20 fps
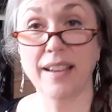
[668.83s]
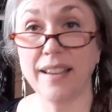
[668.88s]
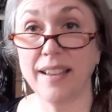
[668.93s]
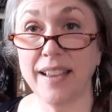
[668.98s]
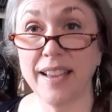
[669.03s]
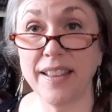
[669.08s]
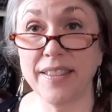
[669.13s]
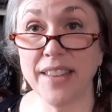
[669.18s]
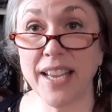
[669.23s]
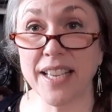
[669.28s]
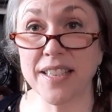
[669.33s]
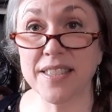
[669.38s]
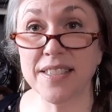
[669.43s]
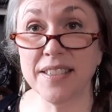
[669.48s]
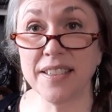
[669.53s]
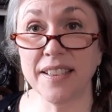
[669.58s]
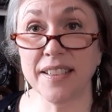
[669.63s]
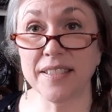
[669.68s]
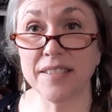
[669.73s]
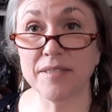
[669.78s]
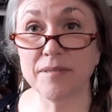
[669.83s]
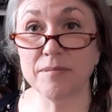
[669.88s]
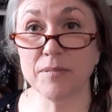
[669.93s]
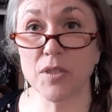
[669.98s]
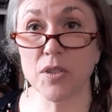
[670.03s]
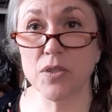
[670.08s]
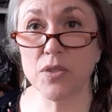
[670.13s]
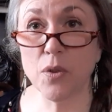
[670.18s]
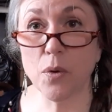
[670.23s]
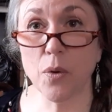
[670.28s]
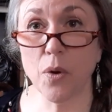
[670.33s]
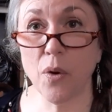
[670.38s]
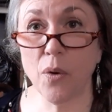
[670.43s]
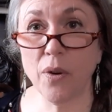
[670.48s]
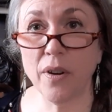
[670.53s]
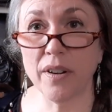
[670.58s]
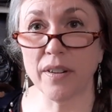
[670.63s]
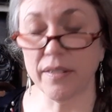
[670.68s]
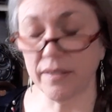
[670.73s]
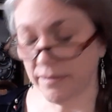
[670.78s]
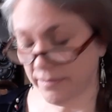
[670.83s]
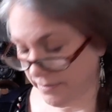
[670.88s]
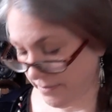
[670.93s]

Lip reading: and that's it. There's no corn.